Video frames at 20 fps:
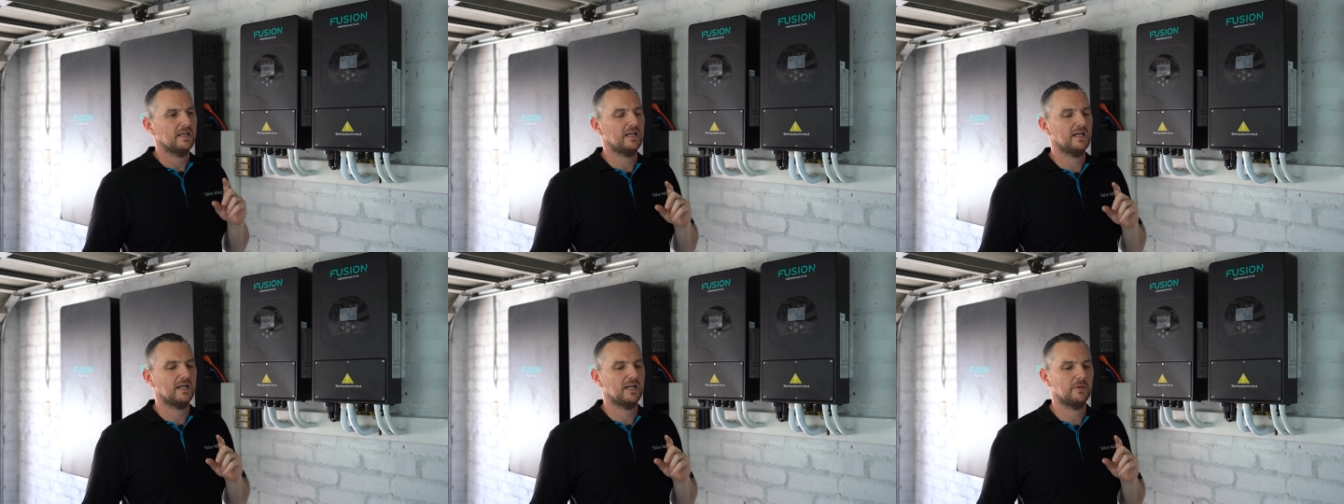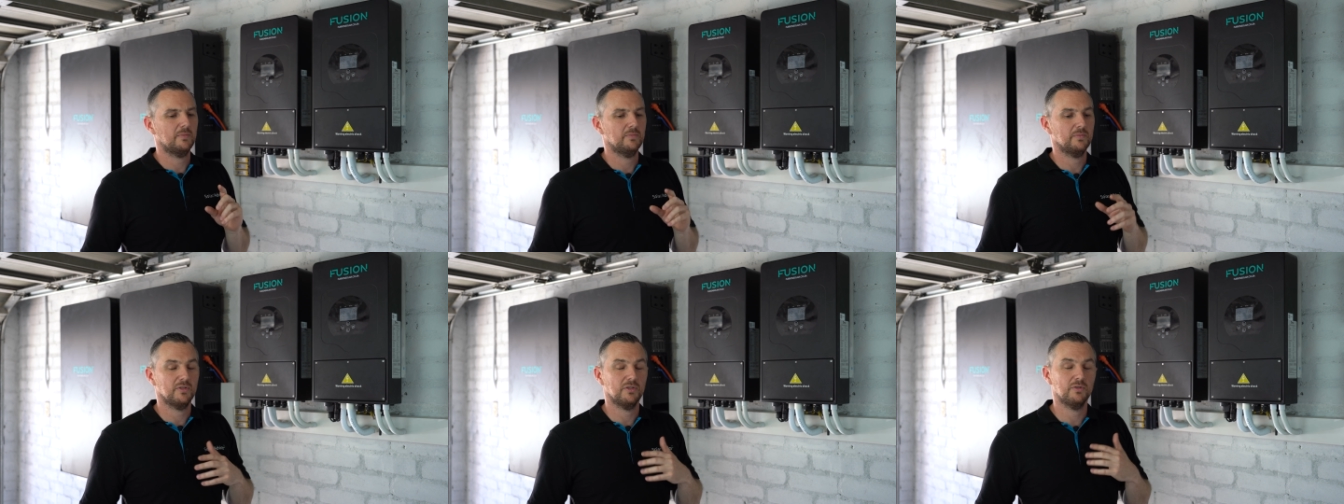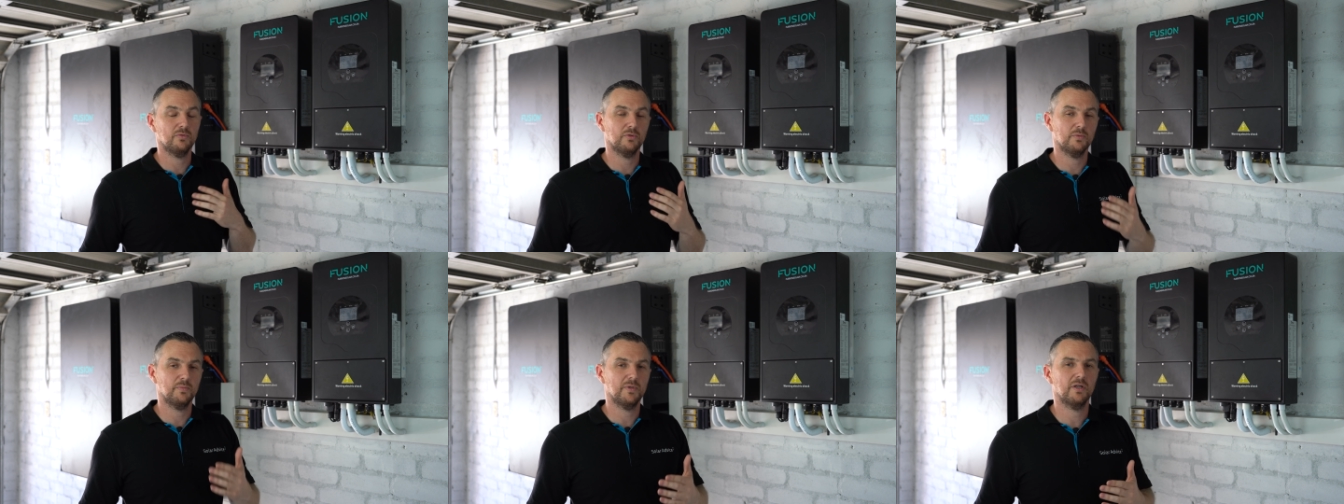um,
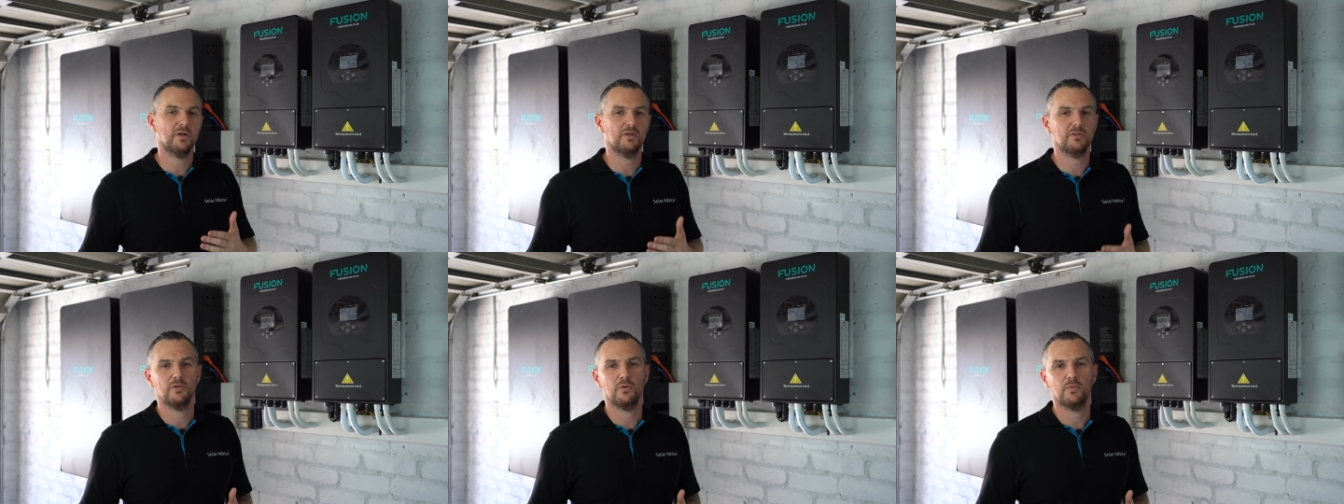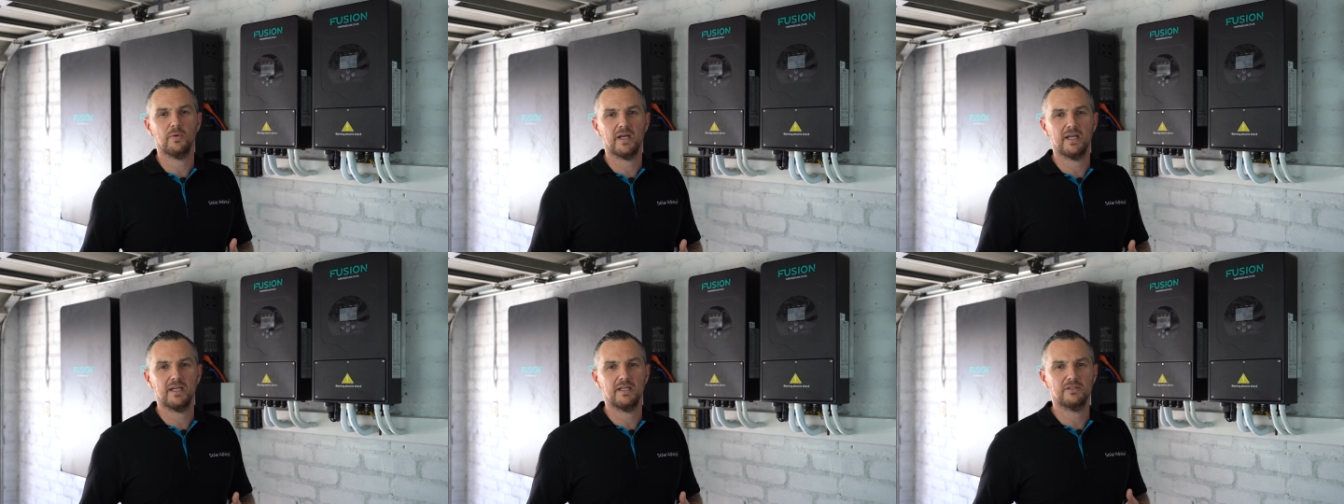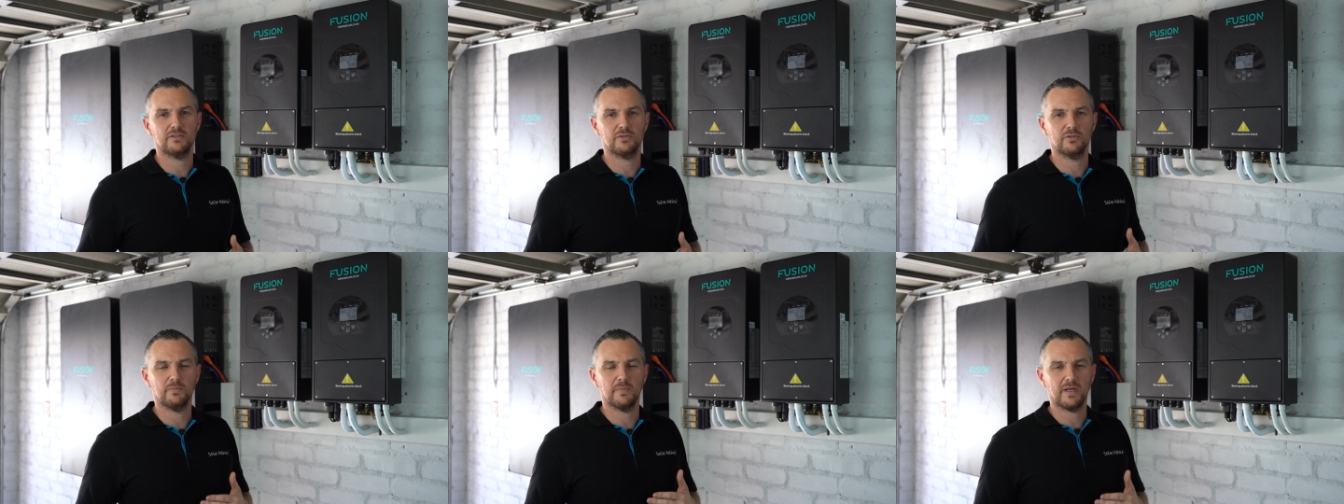you will be on your way
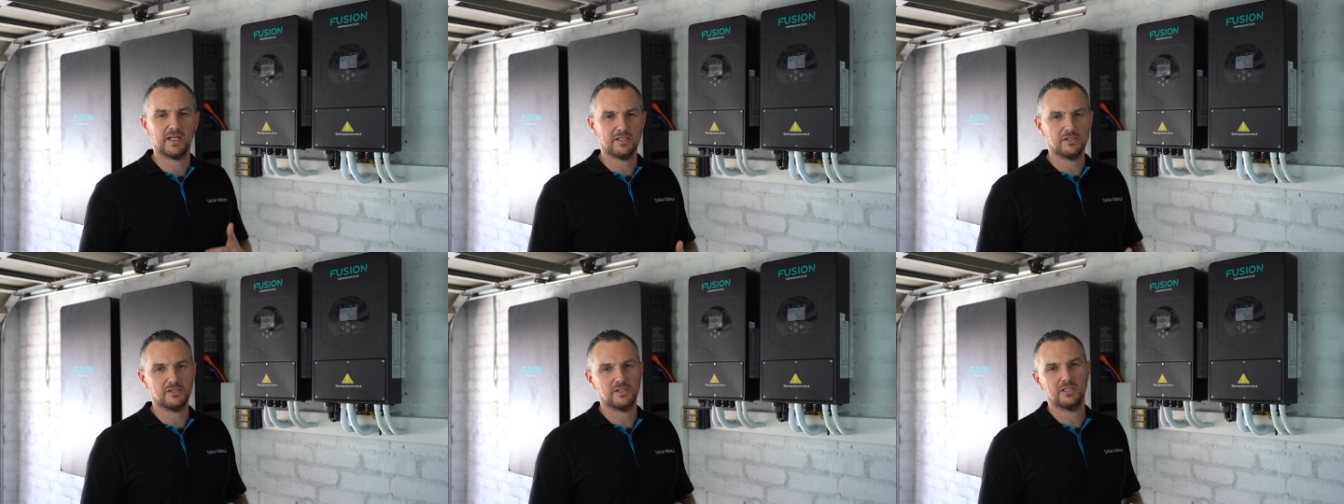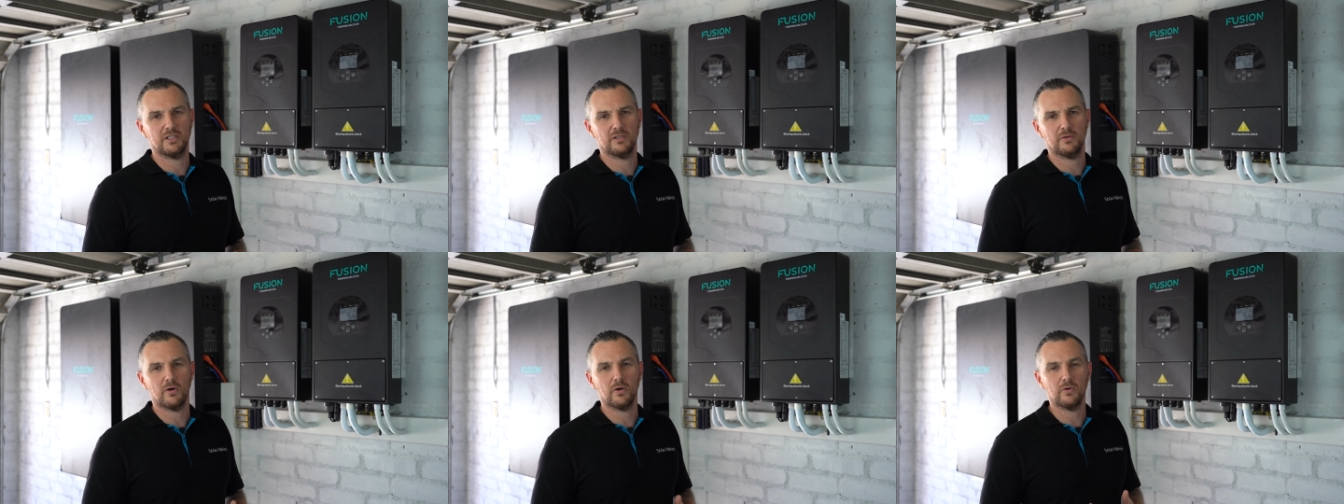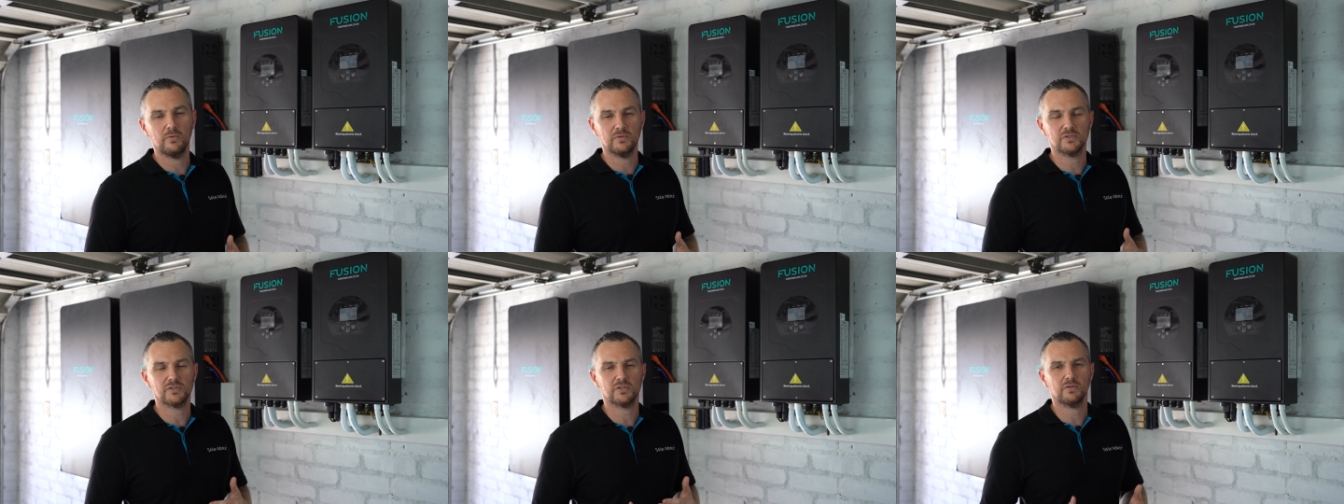to managing your
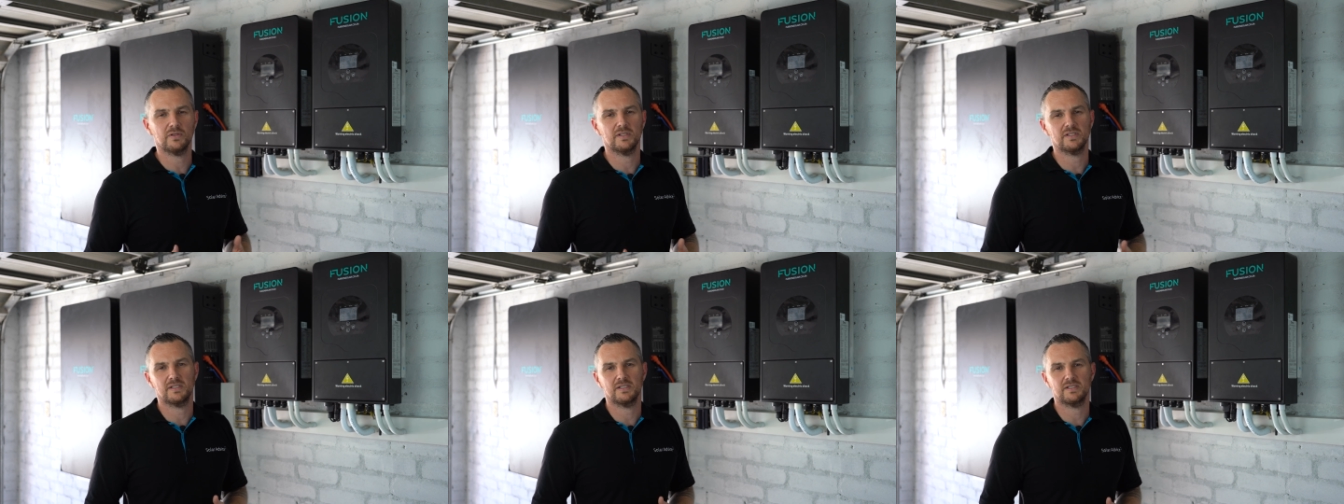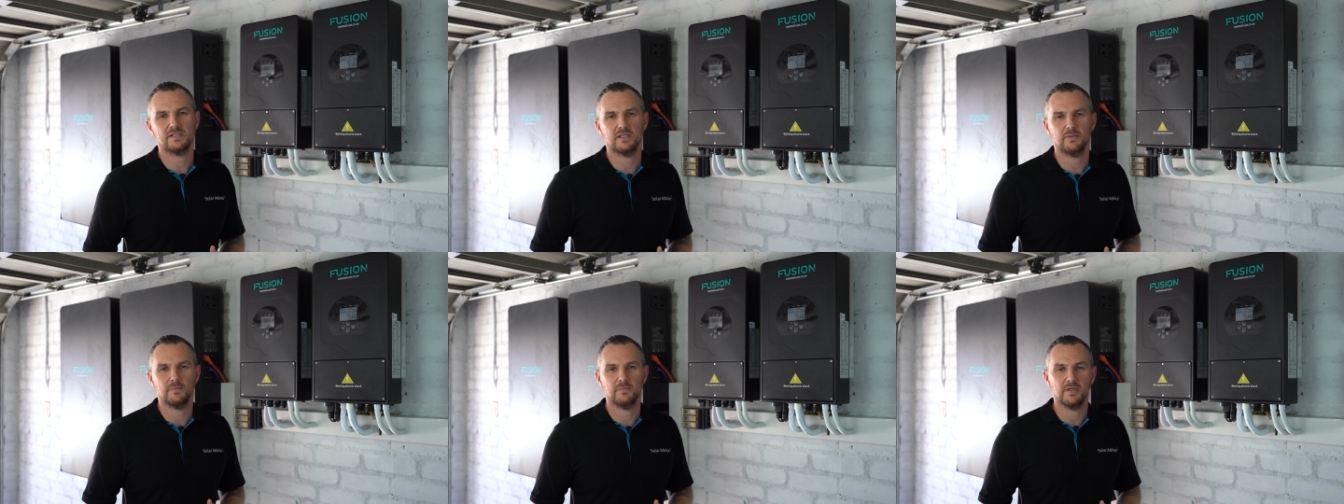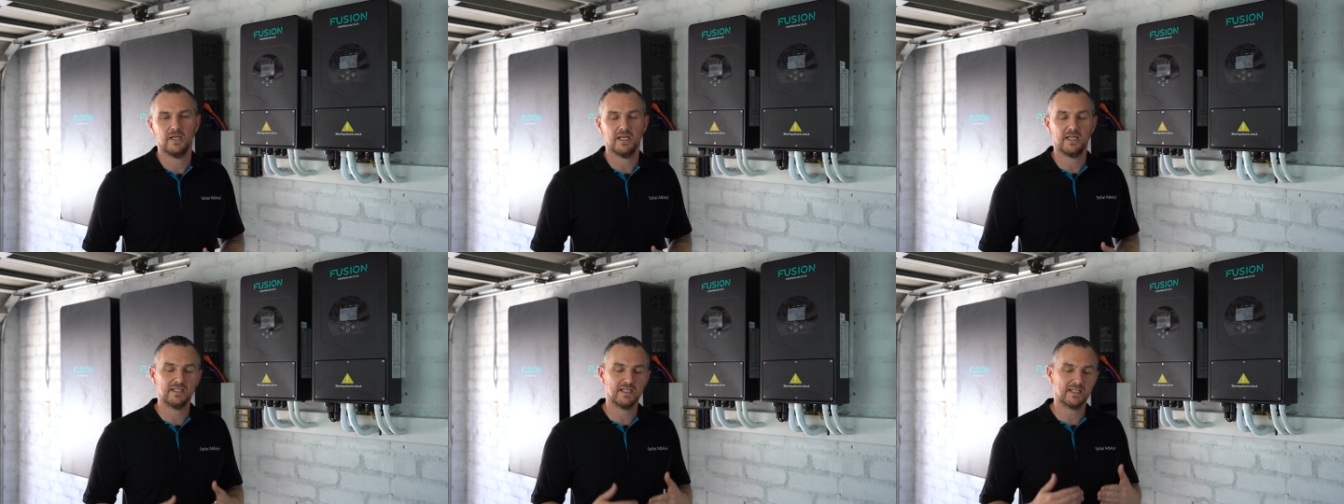own solar system.
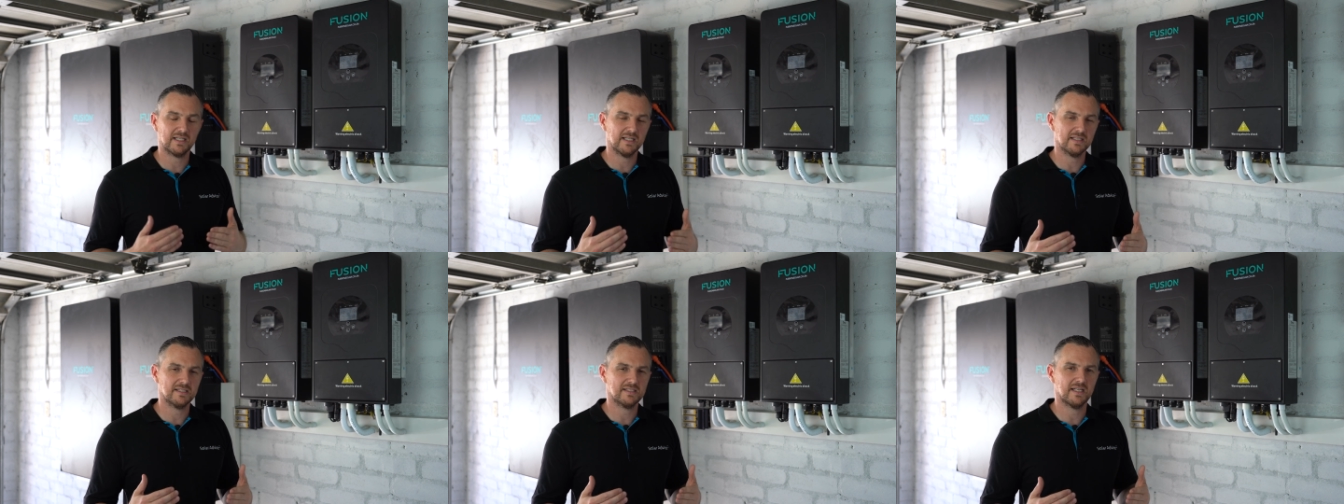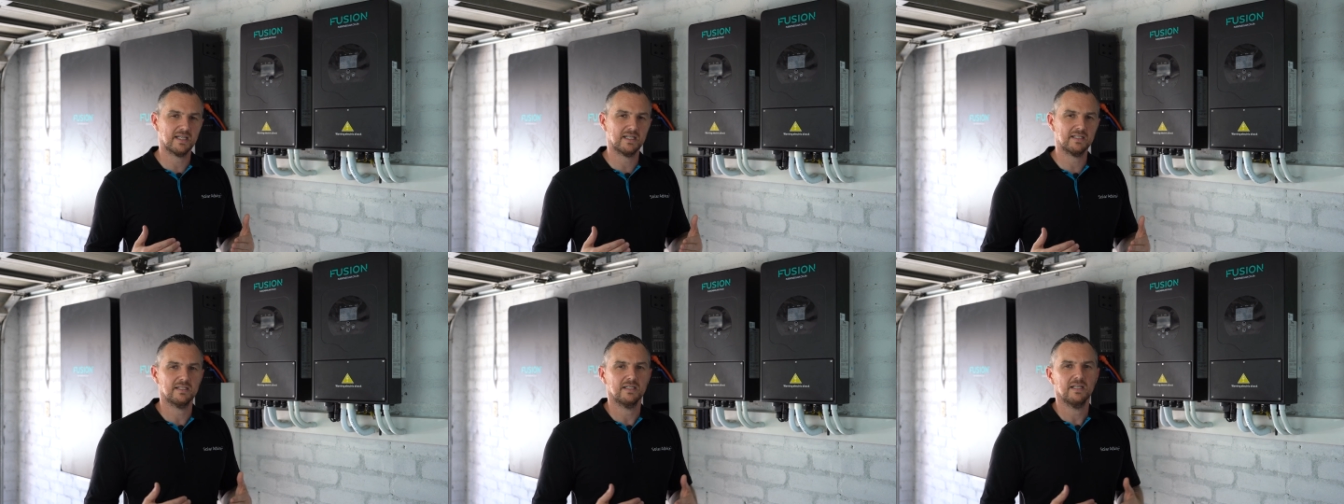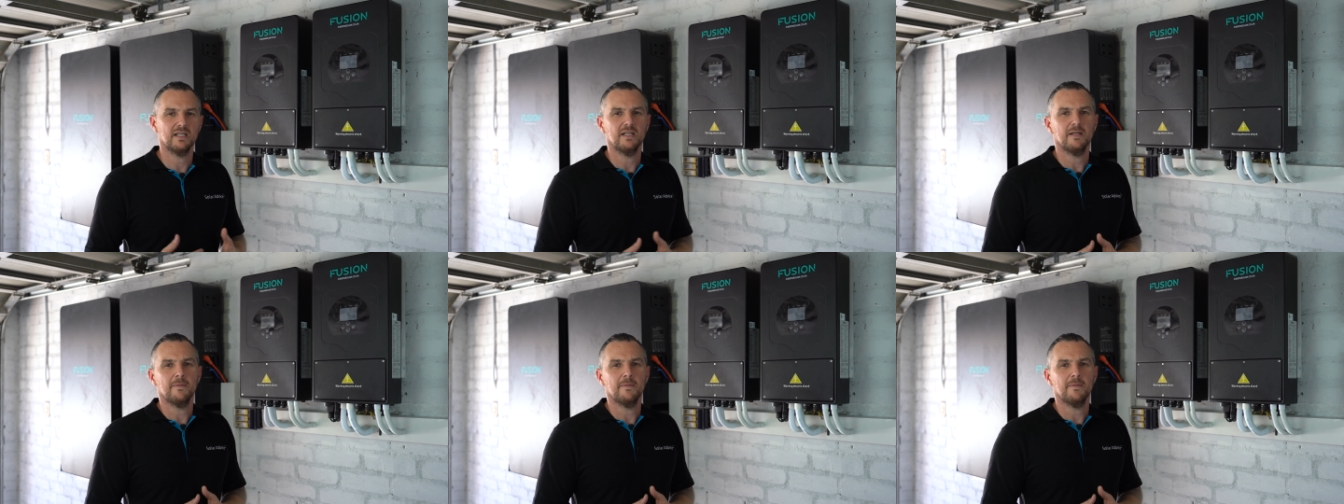And like I said,